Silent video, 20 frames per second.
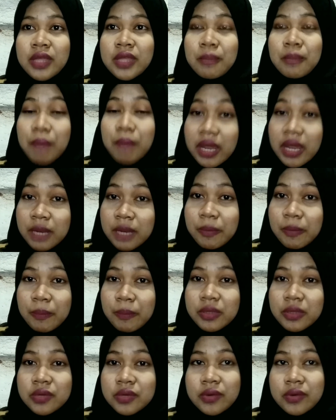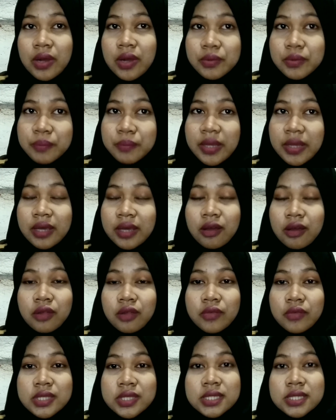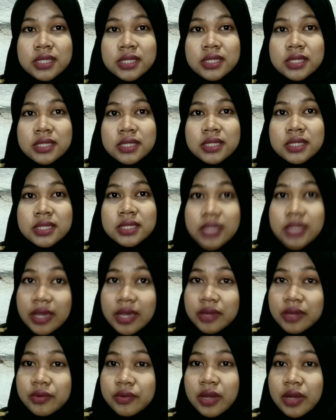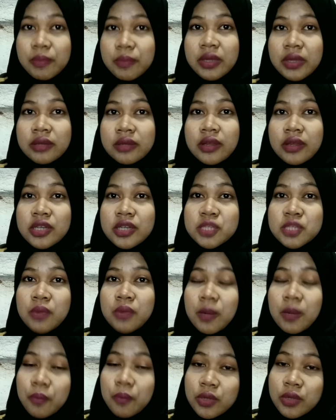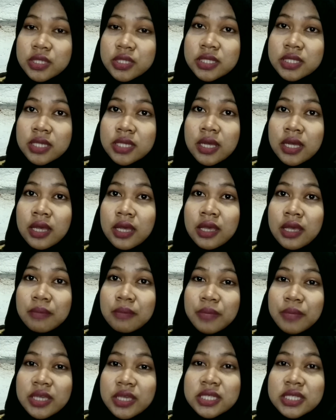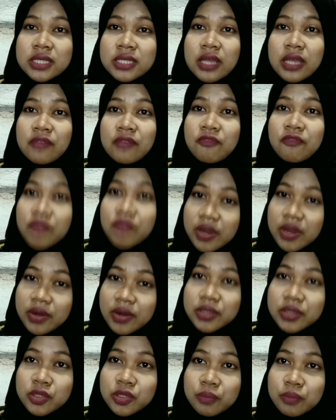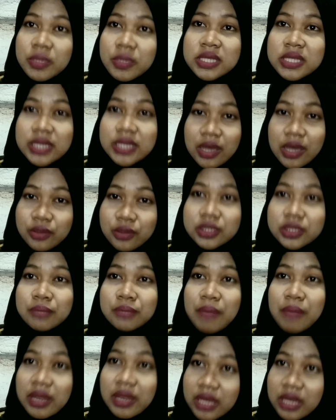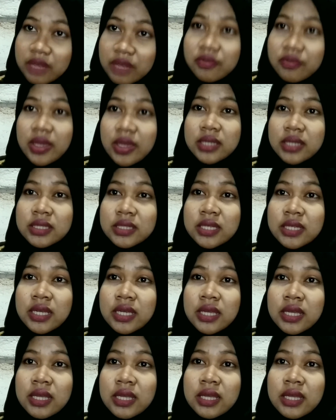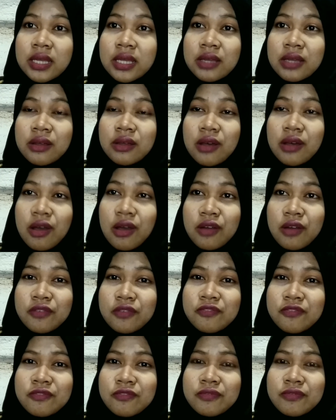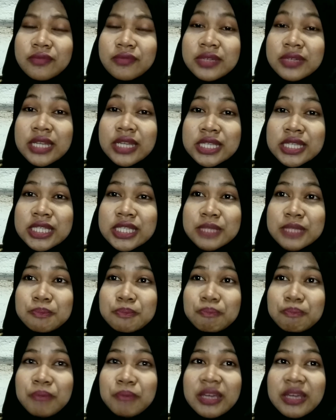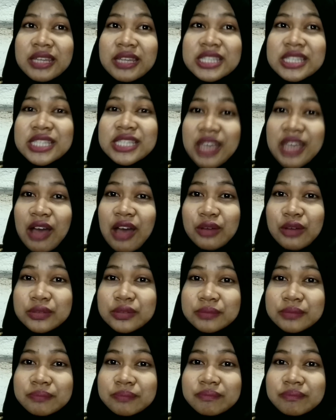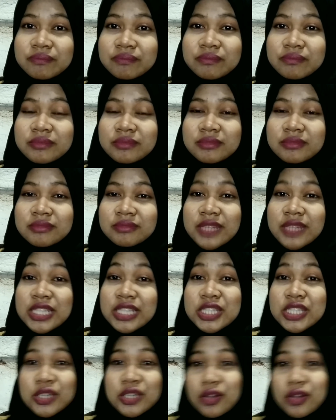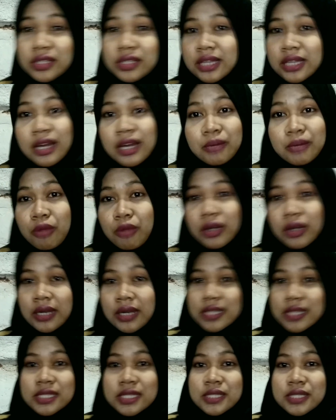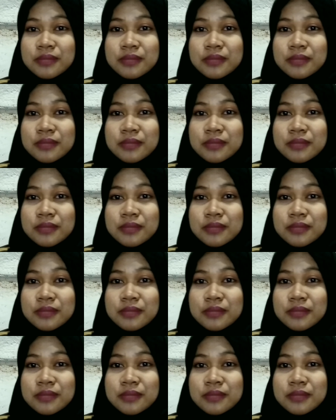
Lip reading: Many people around me always stay grabbing their smartphones because they fear to missing out the main event of this big discount. It's called Harbolnas.